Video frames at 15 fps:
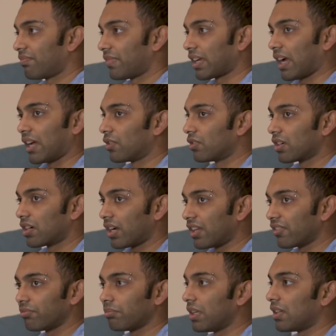like I don't
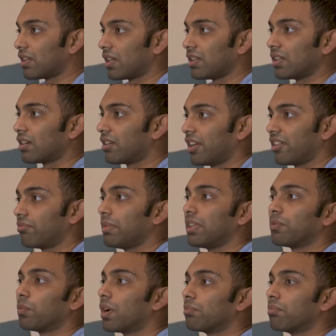crave meat. I didn't crave
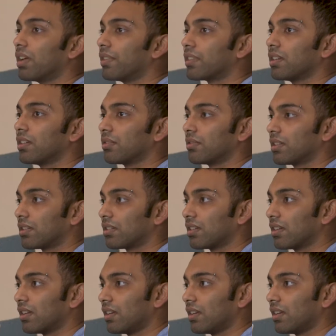meat one month into it.